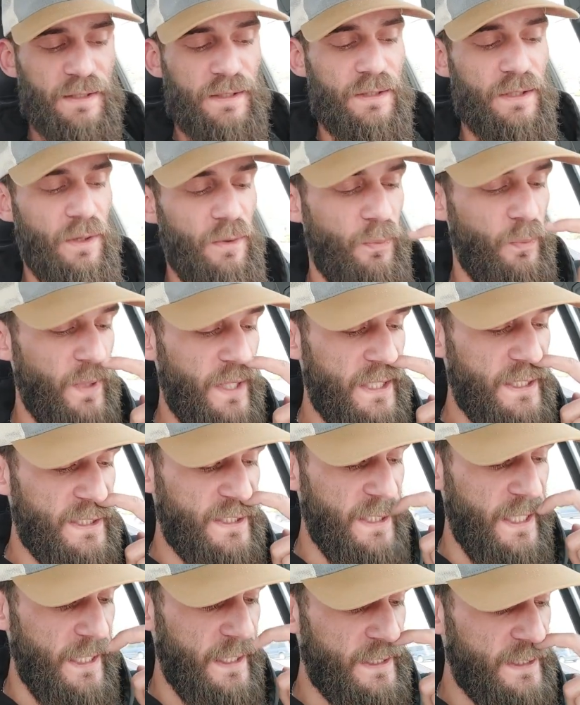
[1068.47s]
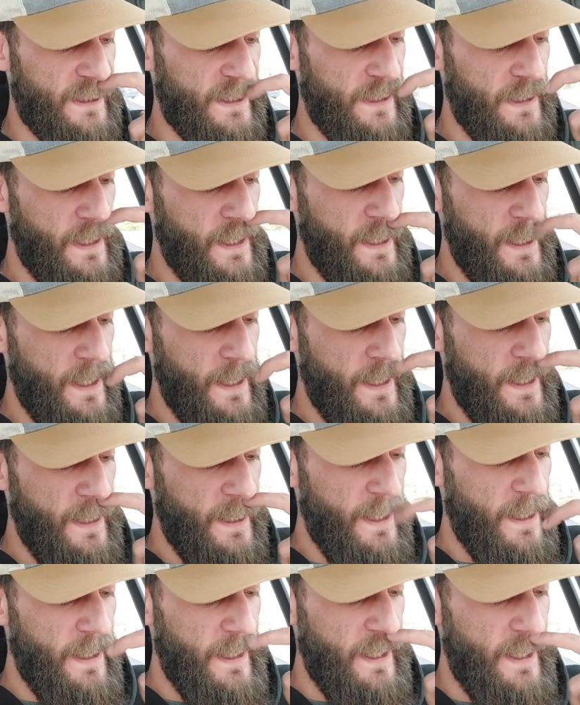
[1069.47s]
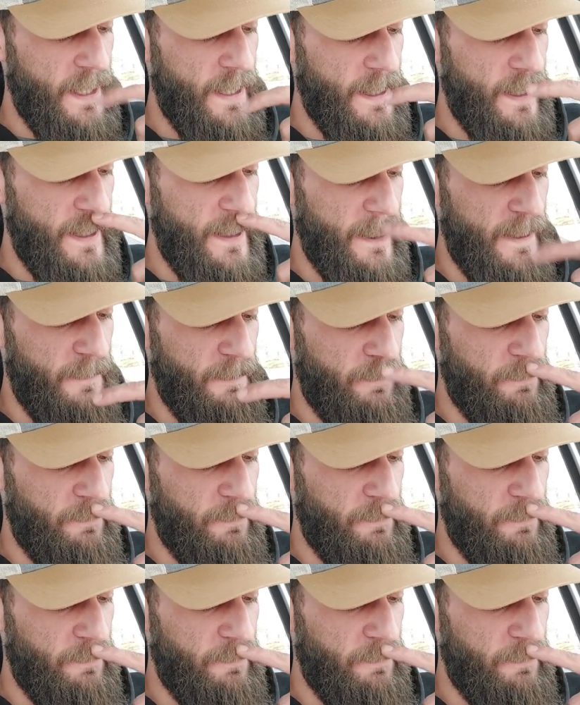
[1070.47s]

So week 6, I